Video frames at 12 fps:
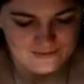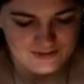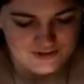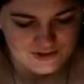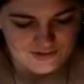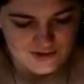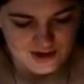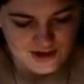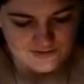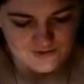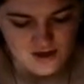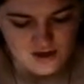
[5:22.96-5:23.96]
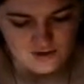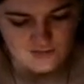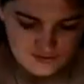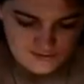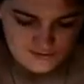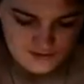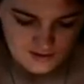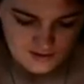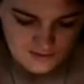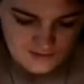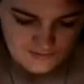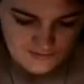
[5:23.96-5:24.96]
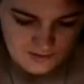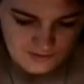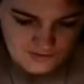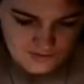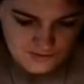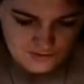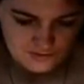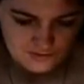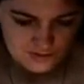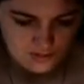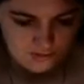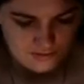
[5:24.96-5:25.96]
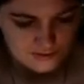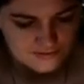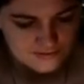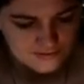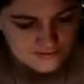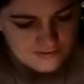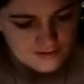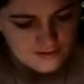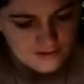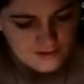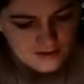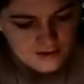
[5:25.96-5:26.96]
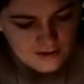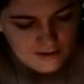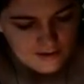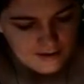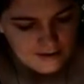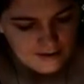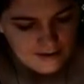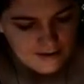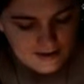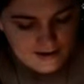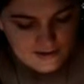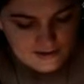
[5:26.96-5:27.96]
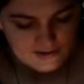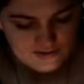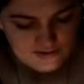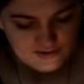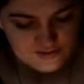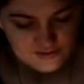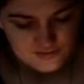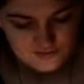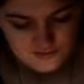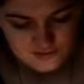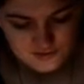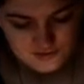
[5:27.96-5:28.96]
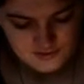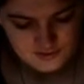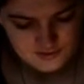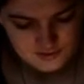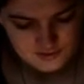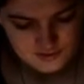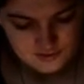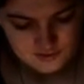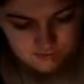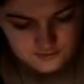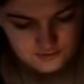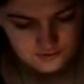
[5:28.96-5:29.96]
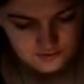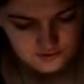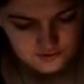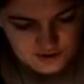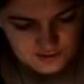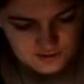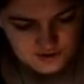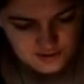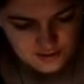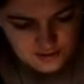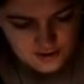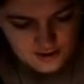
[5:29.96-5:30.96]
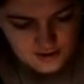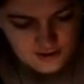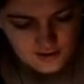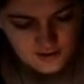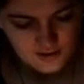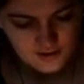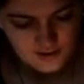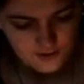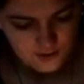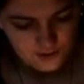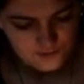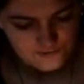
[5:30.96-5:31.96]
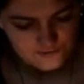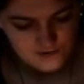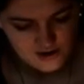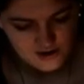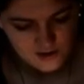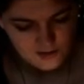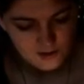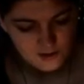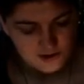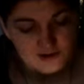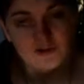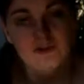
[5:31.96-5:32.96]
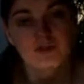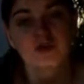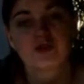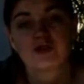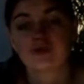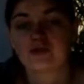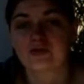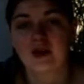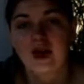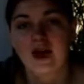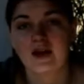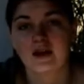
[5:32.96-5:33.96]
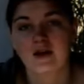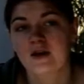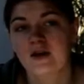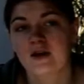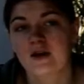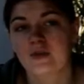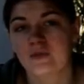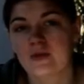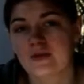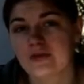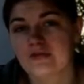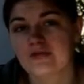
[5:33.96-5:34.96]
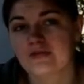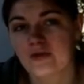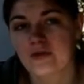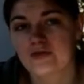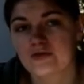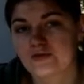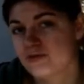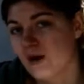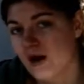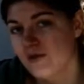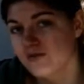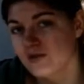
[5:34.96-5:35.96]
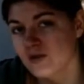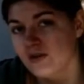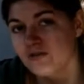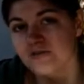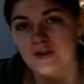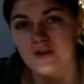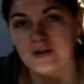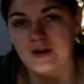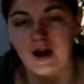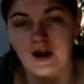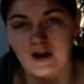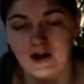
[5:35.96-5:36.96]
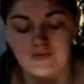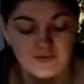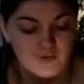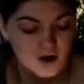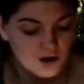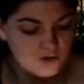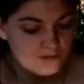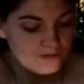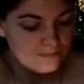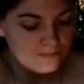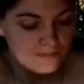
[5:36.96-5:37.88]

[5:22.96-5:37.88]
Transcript: what do we have here? These are the very first thoughts and the first chapter, I think, of Friday Mornings, which you can read the first draft of on Archive of Our Own.